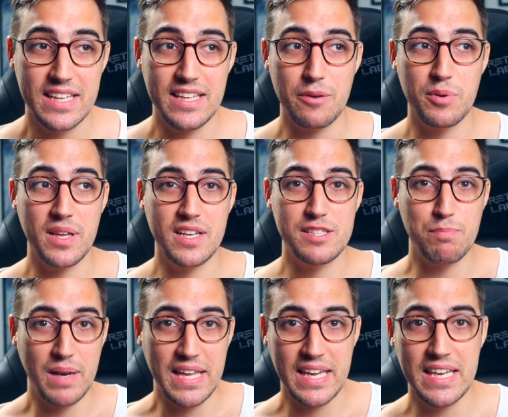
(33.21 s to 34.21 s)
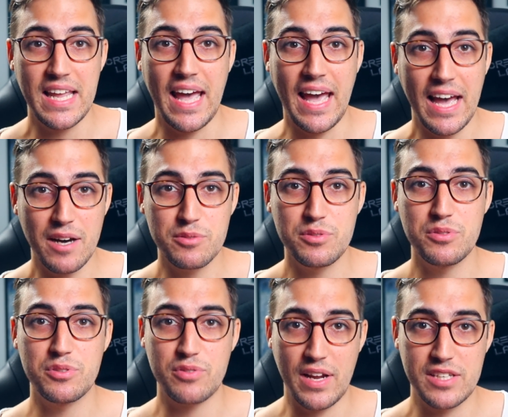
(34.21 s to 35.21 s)
that would explain how
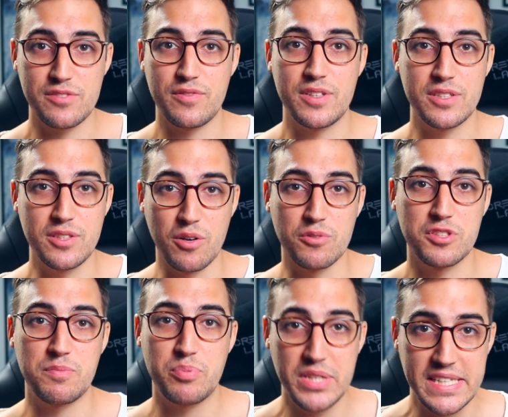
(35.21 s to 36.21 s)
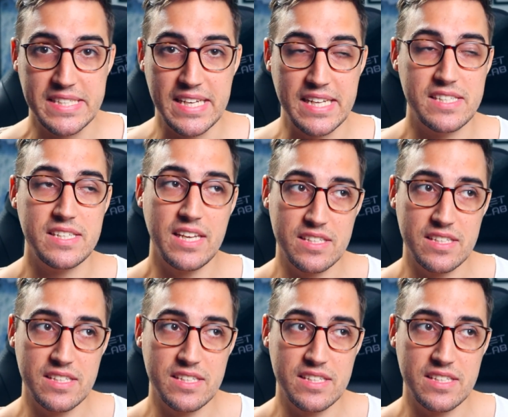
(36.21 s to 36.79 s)
to transfer those presets.